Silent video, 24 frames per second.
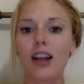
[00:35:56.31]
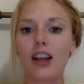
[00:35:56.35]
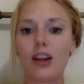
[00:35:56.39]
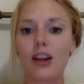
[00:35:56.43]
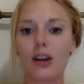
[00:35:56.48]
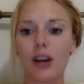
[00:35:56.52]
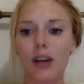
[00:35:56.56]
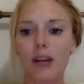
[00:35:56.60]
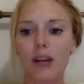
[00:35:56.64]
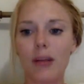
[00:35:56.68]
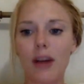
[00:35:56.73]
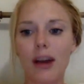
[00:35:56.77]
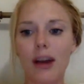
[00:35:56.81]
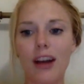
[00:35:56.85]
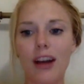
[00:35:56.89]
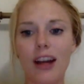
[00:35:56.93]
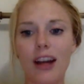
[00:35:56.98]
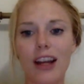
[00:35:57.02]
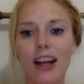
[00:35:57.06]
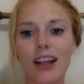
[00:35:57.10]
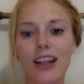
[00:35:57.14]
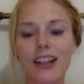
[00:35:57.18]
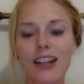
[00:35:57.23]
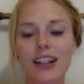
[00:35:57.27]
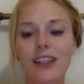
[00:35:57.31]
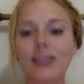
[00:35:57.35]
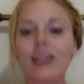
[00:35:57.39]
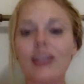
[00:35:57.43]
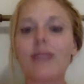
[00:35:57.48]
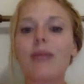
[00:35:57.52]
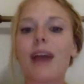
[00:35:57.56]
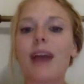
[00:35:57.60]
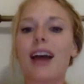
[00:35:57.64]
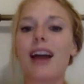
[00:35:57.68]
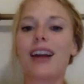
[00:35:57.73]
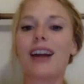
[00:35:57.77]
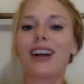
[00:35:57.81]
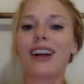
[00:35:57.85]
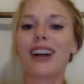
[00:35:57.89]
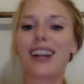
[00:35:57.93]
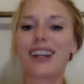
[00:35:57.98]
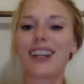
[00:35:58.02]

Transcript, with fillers: going about it in a civil manner and